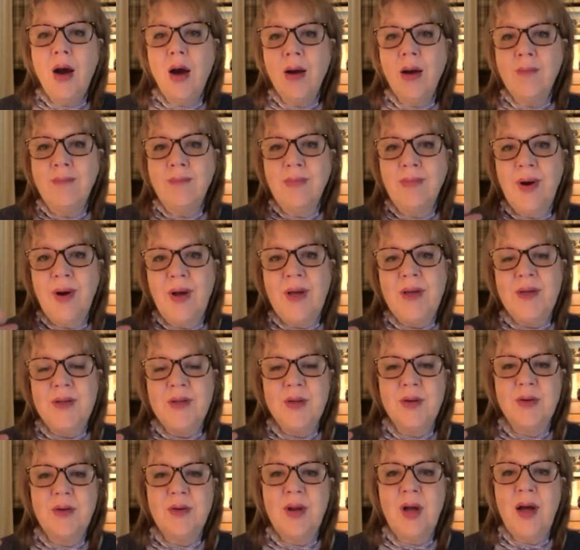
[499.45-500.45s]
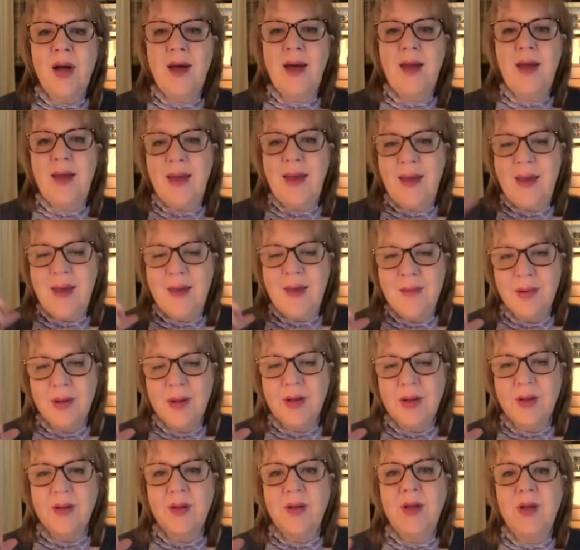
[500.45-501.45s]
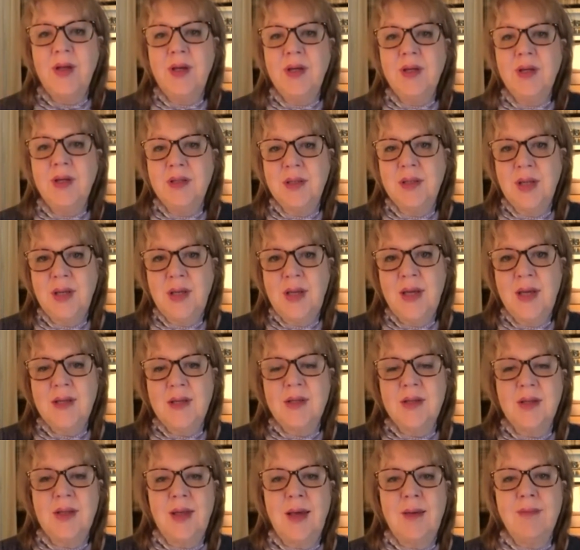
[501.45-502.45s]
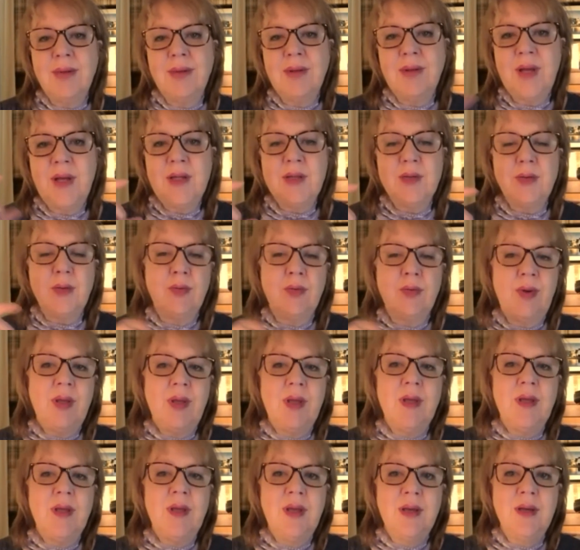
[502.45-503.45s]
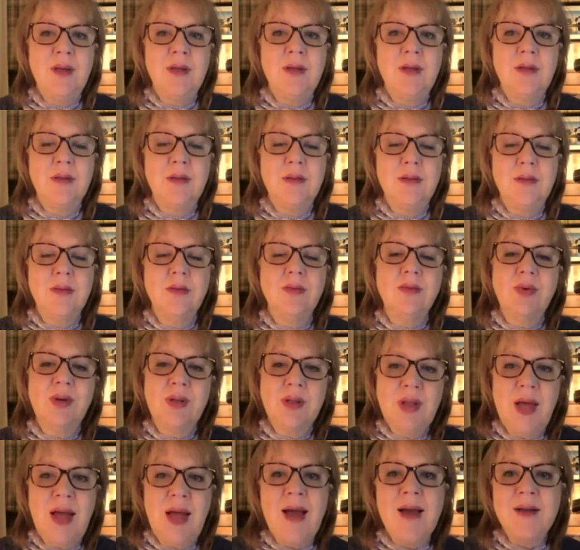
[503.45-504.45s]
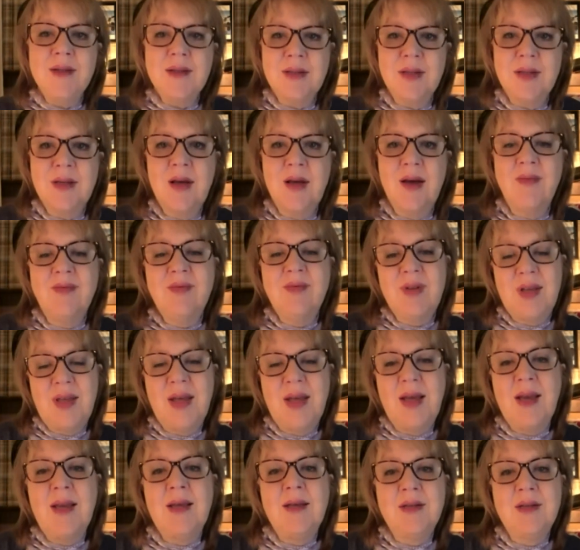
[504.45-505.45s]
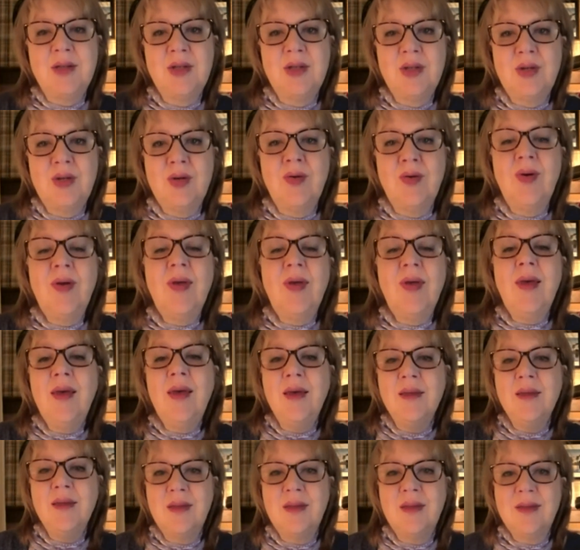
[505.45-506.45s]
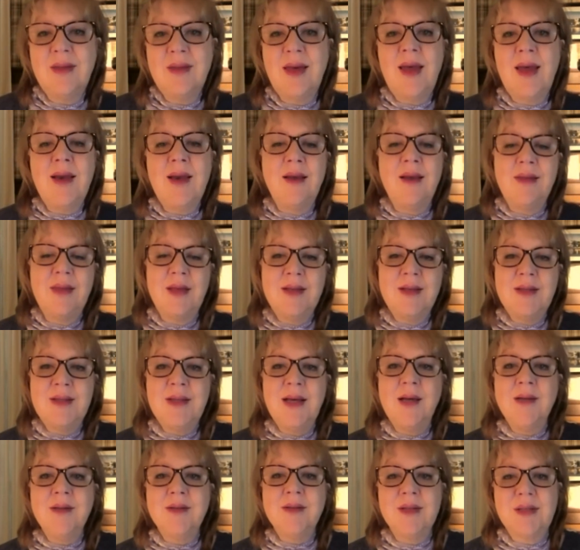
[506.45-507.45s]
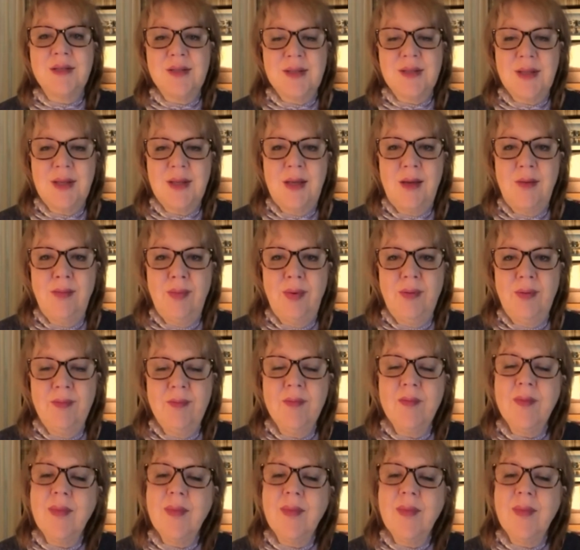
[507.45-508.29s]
Our brains are not able to get to that place where we can get relaxed enough to get into the theta then delta sleep.